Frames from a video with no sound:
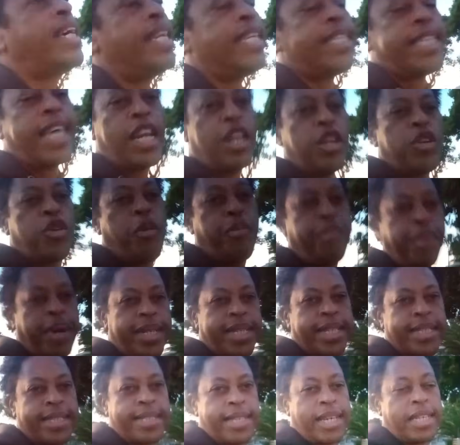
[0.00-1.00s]
decided to
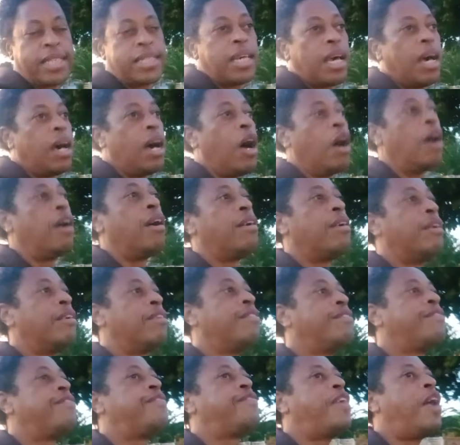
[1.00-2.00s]
purchase this
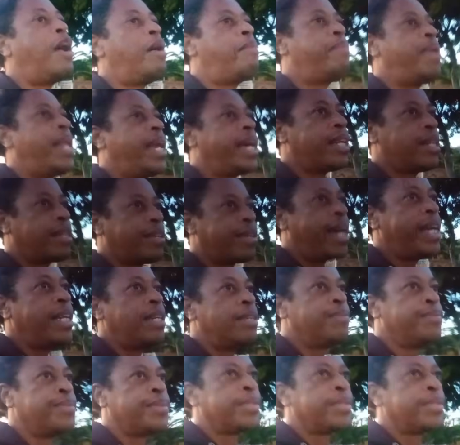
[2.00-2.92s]
farmland, right?